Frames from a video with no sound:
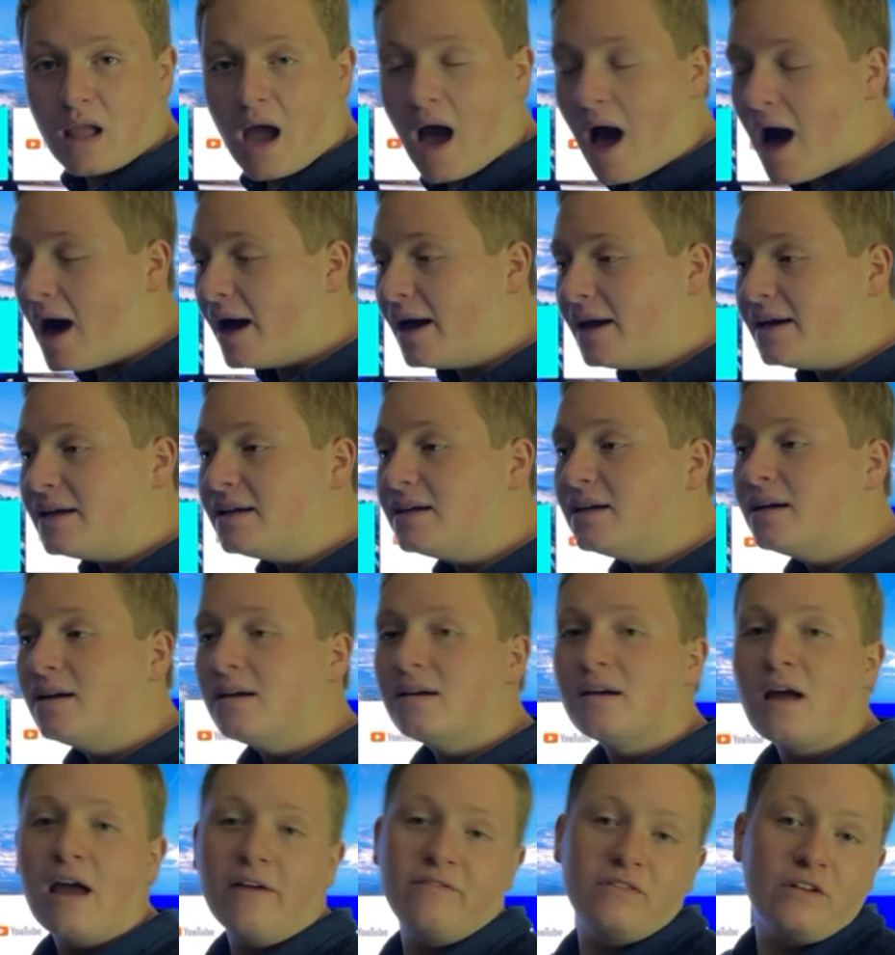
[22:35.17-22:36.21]
I
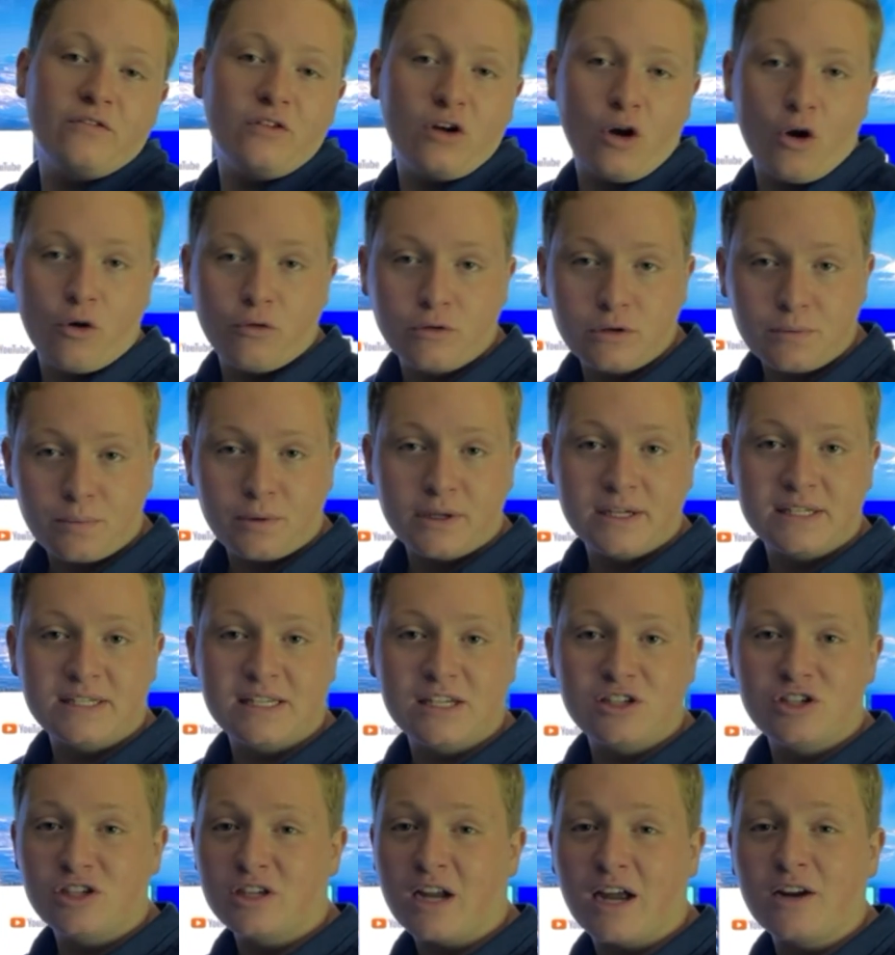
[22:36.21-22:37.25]
have never owned a
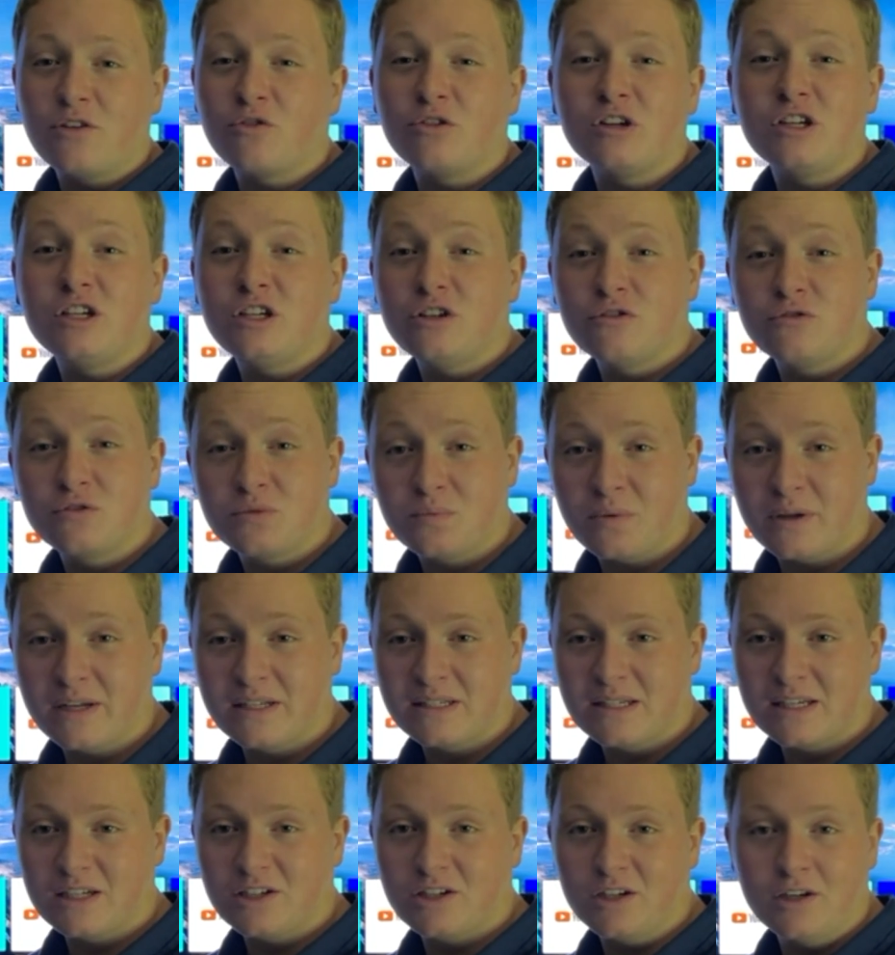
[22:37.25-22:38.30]
PlayStation, I don't use
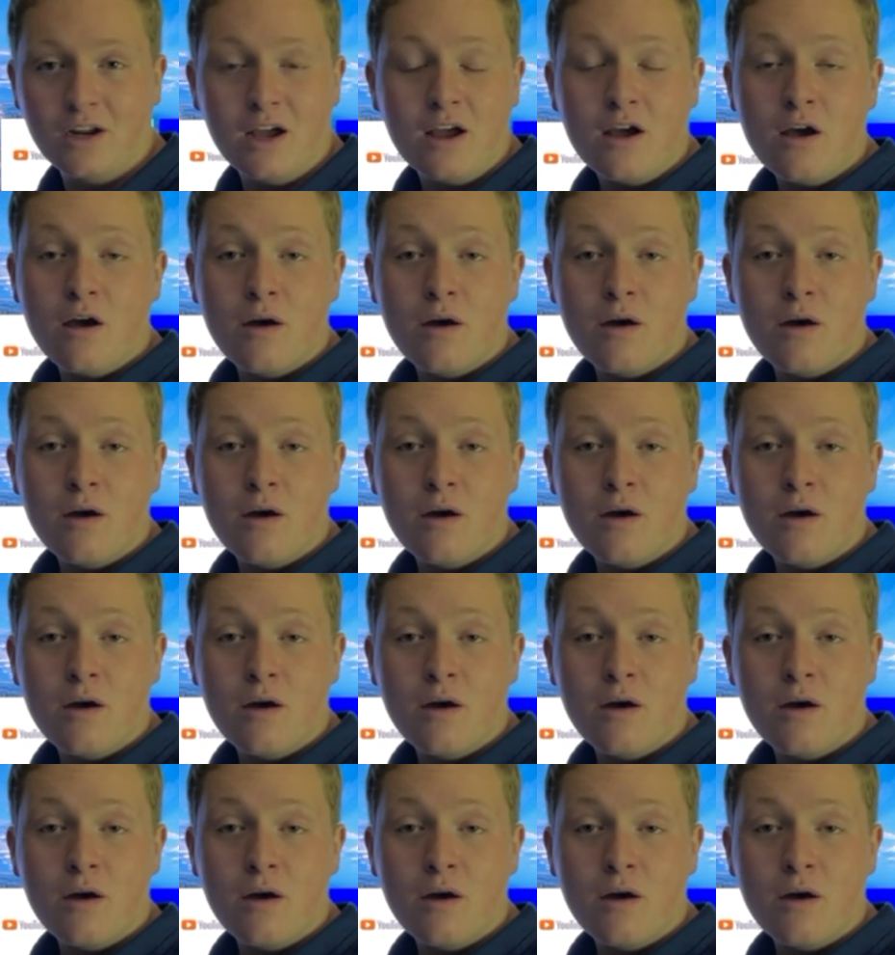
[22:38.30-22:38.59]
PlayStation,